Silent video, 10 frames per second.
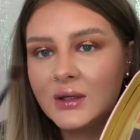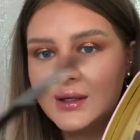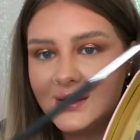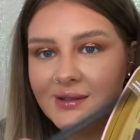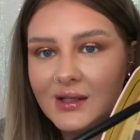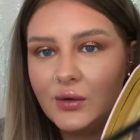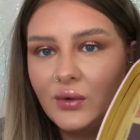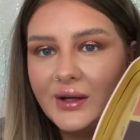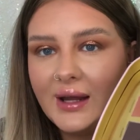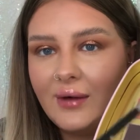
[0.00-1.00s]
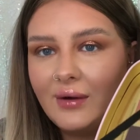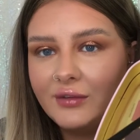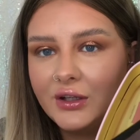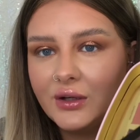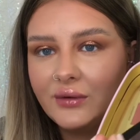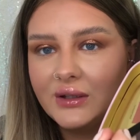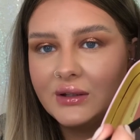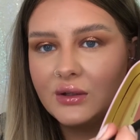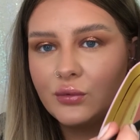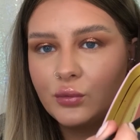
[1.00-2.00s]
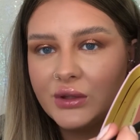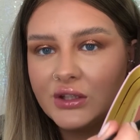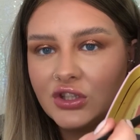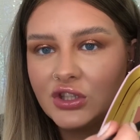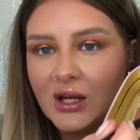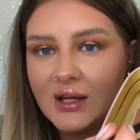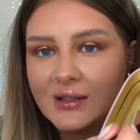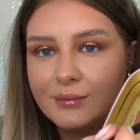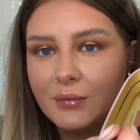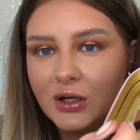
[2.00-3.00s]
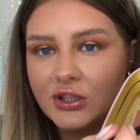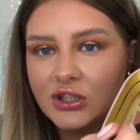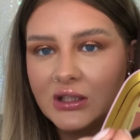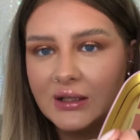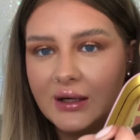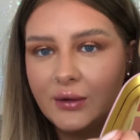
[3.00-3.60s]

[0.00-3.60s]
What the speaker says: So now I'm going to go in with the shade Mochaccino,